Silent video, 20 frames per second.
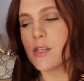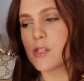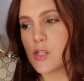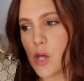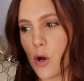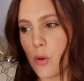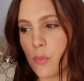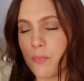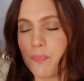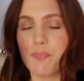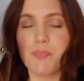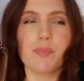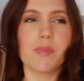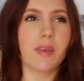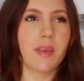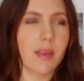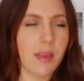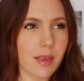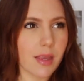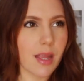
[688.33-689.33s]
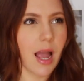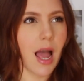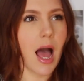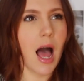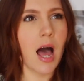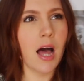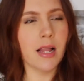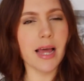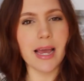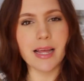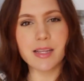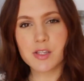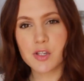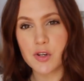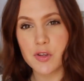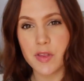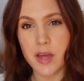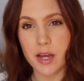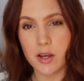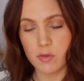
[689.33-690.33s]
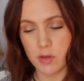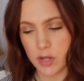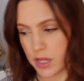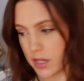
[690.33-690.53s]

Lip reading: So I'll answer that.